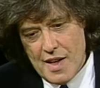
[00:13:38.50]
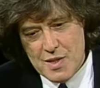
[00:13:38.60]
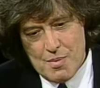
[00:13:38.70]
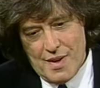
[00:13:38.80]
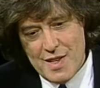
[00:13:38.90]

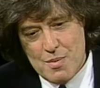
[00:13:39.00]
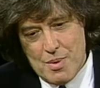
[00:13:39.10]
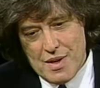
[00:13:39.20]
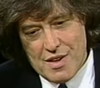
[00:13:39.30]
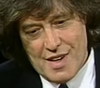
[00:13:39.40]
Let's, let's,
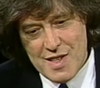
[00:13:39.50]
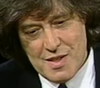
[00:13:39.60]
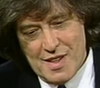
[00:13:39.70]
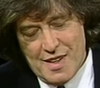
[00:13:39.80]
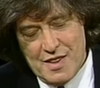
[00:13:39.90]
be,
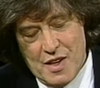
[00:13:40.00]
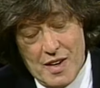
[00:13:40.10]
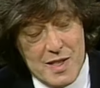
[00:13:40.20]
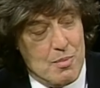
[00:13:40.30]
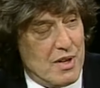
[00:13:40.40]
let's, you know,
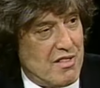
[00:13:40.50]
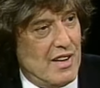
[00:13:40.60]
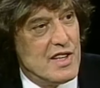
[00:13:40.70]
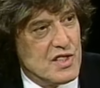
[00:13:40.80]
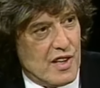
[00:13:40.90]
let's be
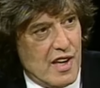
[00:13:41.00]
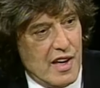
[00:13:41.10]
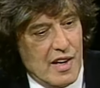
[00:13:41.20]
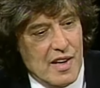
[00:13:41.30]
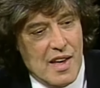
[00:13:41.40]
realistic
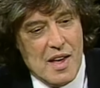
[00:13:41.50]
here.